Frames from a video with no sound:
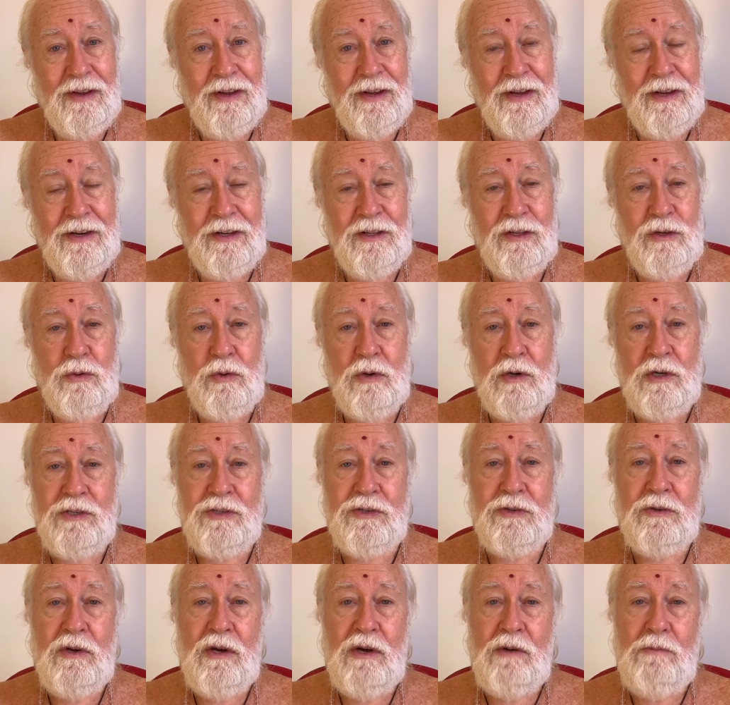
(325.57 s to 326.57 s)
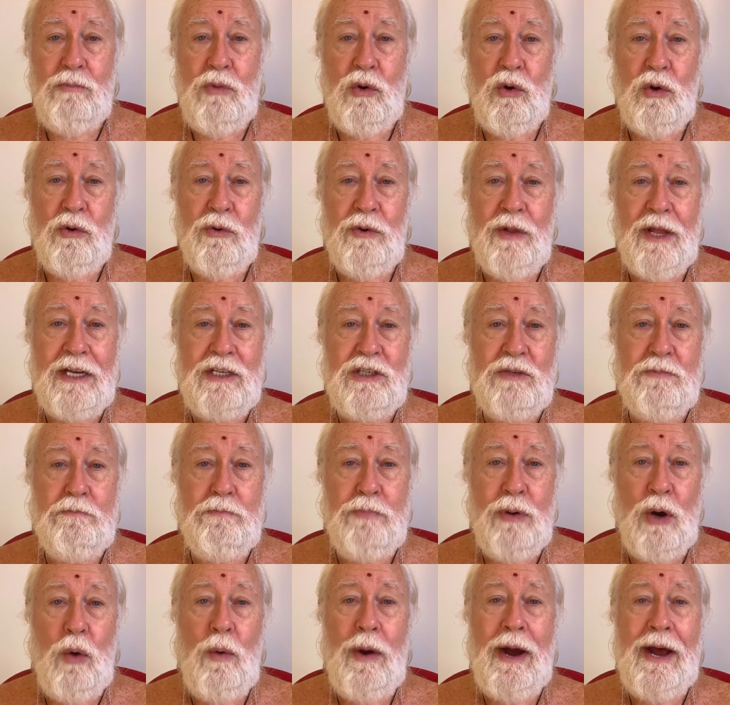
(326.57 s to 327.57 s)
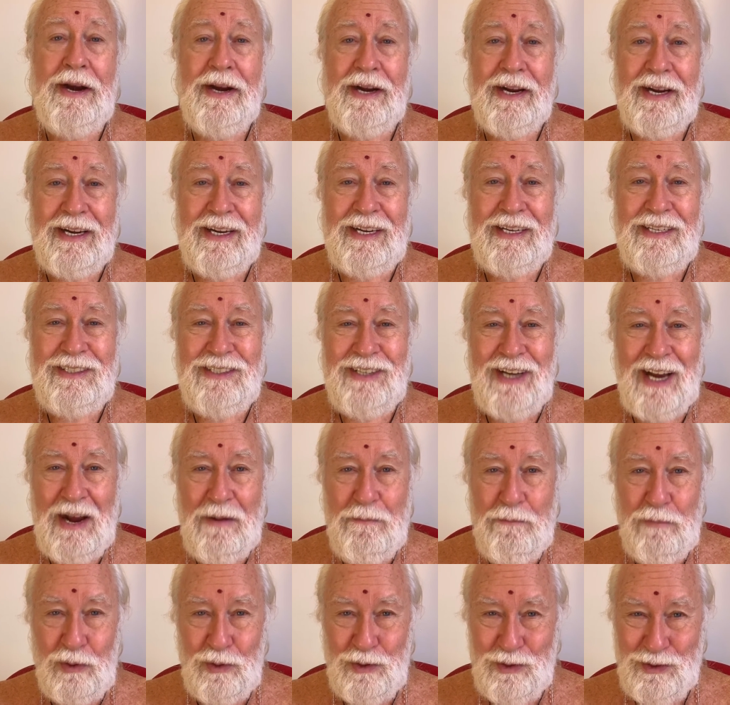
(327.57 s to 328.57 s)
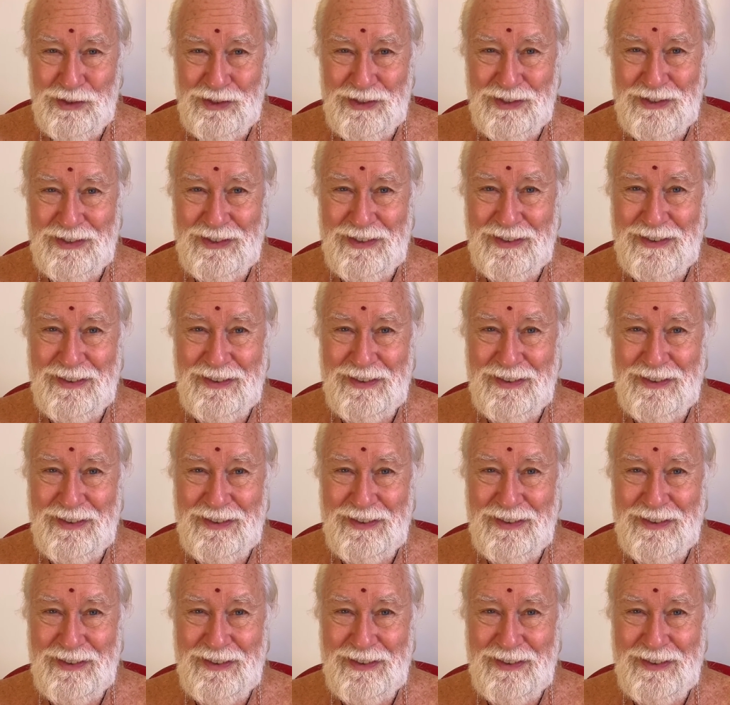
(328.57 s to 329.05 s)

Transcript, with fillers: in other words, more or less poetic examples.